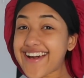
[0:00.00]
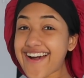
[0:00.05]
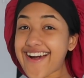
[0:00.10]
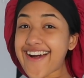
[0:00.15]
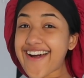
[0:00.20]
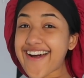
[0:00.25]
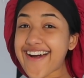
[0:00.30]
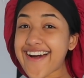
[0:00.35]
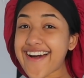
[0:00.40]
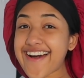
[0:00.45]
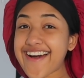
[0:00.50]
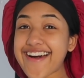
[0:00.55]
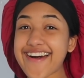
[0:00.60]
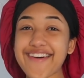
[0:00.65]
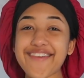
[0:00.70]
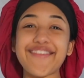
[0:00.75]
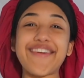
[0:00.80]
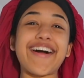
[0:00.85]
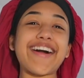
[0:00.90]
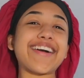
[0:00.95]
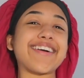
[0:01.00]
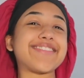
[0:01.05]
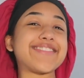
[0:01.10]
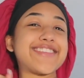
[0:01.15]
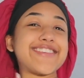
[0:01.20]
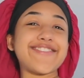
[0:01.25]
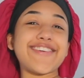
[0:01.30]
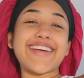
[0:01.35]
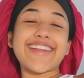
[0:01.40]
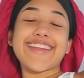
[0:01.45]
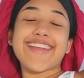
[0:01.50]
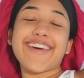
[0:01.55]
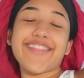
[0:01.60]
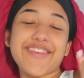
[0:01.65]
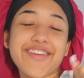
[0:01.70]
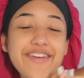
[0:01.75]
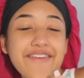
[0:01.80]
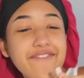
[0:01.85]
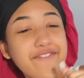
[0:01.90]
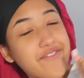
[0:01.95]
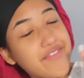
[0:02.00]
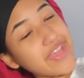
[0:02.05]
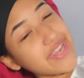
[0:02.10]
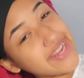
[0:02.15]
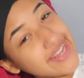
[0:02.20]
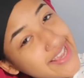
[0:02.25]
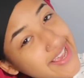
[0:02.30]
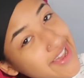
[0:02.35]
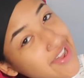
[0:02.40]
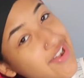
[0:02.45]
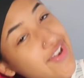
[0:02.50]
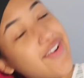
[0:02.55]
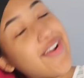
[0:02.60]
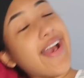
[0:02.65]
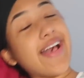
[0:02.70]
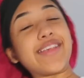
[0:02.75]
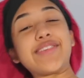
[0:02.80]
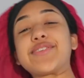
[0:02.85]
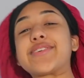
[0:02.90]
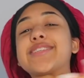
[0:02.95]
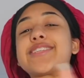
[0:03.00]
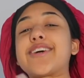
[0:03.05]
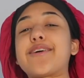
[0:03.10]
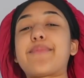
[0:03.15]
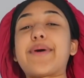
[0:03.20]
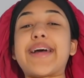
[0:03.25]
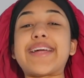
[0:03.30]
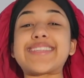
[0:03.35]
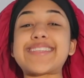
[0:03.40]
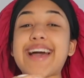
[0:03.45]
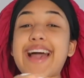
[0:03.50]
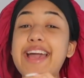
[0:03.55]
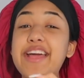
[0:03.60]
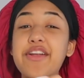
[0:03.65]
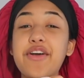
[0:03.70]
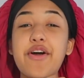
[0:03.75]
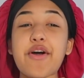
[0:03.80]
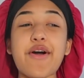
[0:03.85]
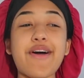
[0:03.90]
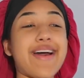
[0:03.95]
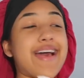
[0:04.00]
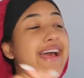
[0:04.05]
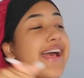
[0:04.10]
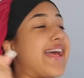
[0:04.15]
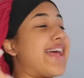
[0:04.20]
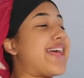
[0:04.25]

y'all, welcome to another video. As you can tell by the title,